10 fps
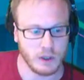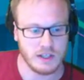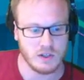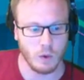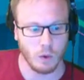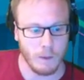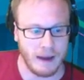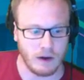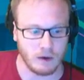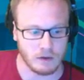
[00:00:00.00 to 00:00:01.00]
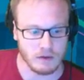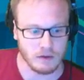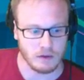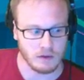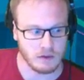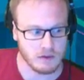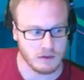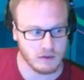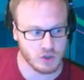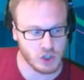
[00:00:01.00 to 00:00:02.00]
is all about
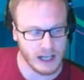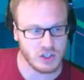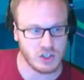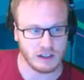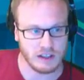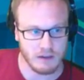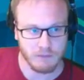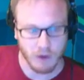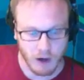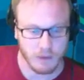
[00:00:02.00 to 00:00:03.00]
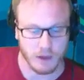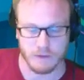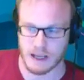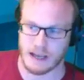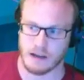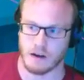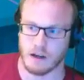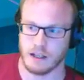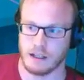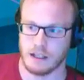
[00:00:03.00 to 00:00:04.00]
changing the environment of the
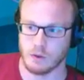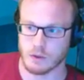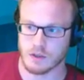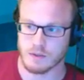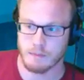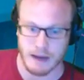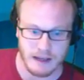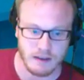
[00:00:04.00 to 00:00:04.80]
AI in order to make